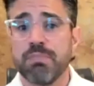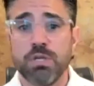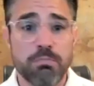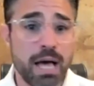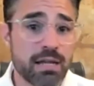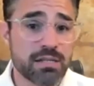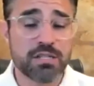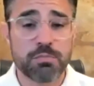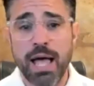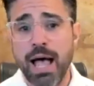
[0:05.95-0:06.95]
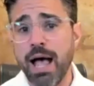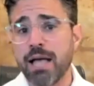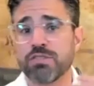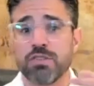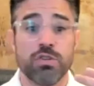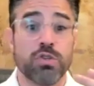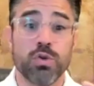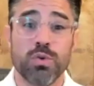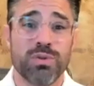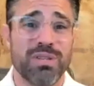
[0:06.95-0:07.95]
new medicines passed,
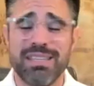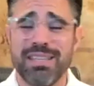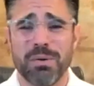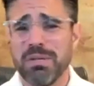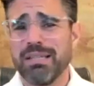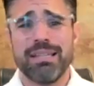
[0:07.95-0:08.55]
new, you know,